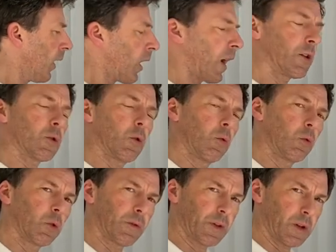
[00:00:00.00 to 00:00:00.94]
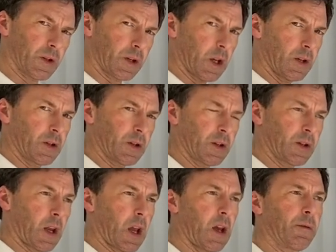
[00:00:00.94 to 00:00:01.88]
And all of these
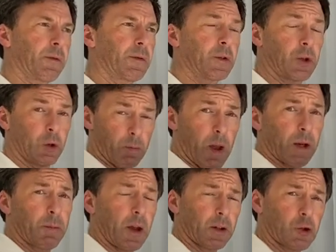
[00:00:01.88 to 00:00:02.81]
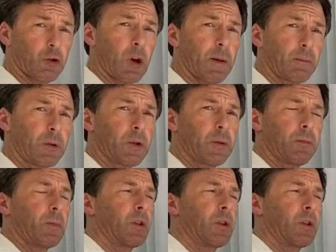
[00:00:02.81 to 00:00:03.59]
cases have two backpack straps,